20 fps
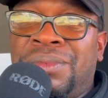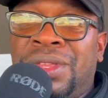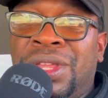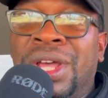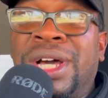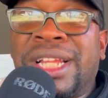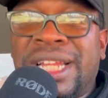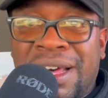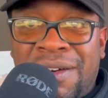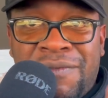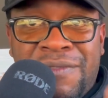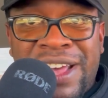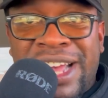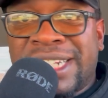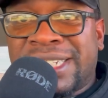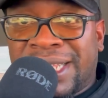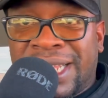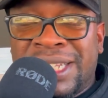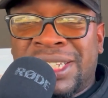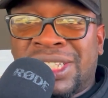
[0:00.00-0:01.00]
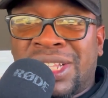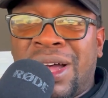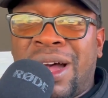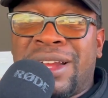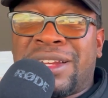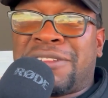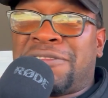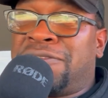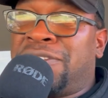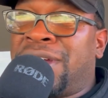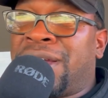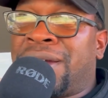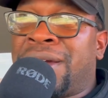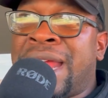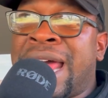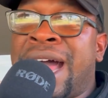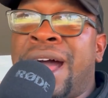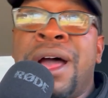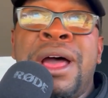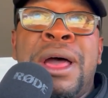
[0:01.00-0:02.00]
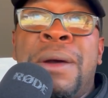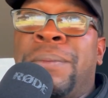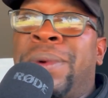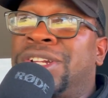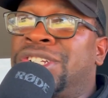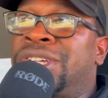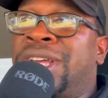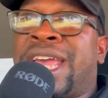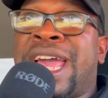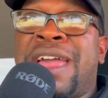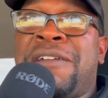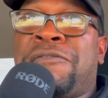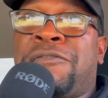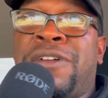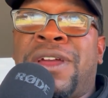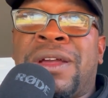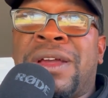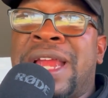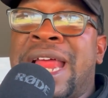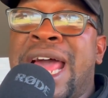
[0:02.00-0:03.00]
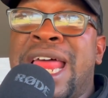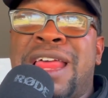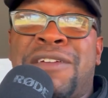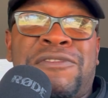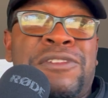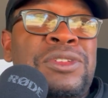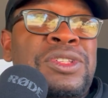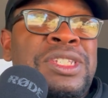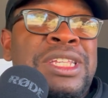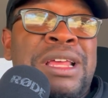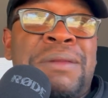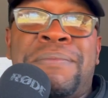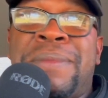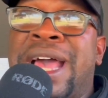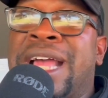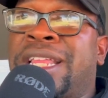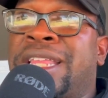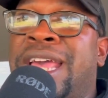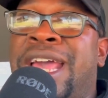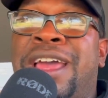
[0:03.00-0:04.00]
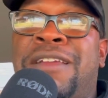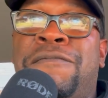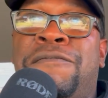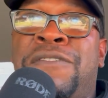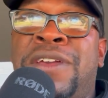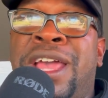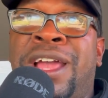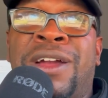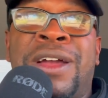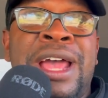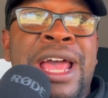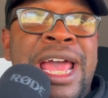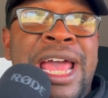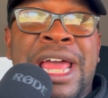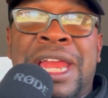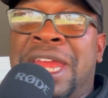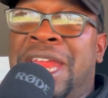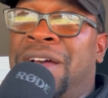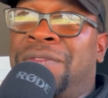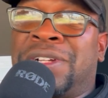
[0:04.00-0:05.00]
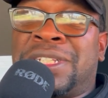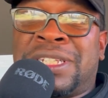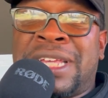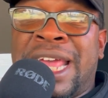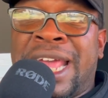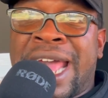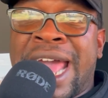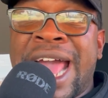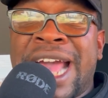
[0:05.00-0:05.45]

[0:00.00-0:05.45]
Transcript: You'll eventually start to figure it out, but you can't figure it out if you're sitting back there in fear and never take